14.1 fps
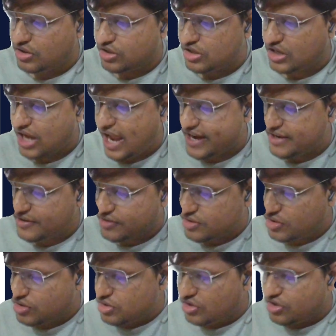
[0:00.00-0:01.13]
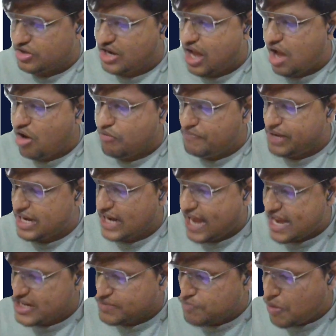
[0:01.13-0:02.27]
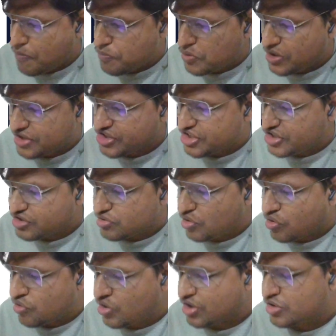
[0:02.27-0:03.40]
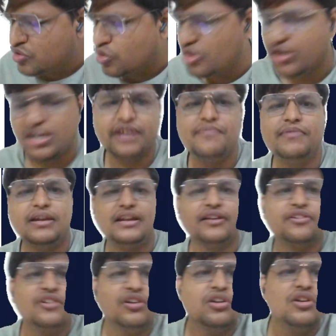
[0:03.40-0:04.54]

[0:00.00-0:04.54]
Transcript: Right. Now Beeline's population is over 200 million.